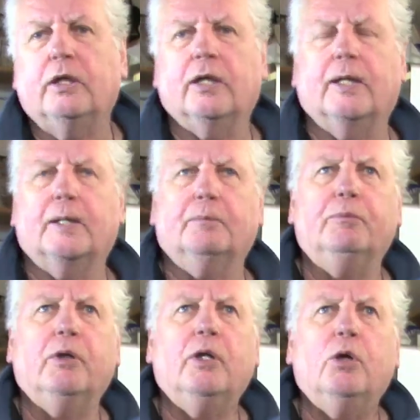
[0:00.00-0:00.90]

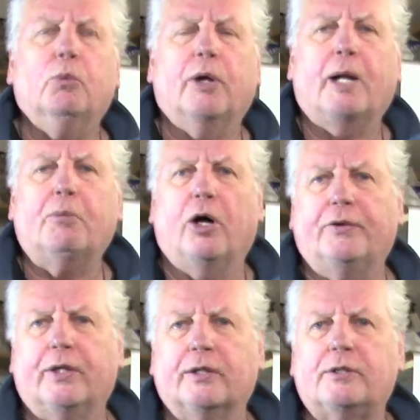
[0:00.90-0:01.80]
when I bought
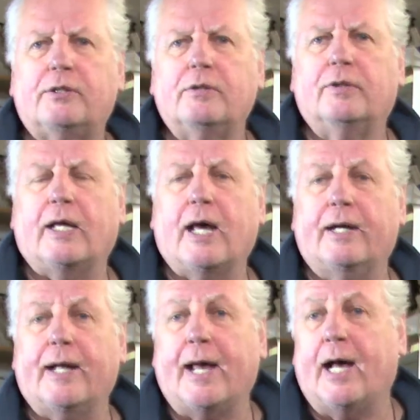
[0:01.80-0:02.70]
this, they had
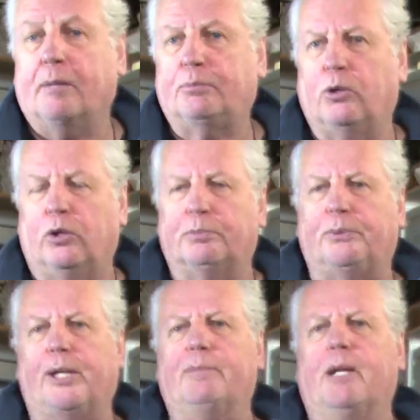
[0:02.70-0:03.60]
an app called
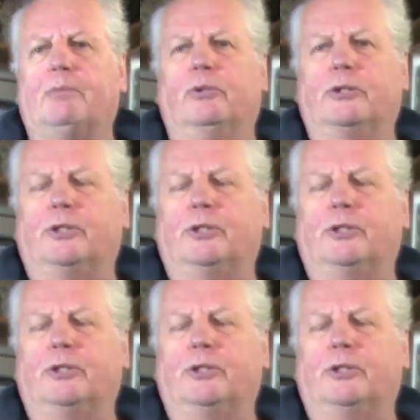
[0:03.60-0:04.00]
Play Memories.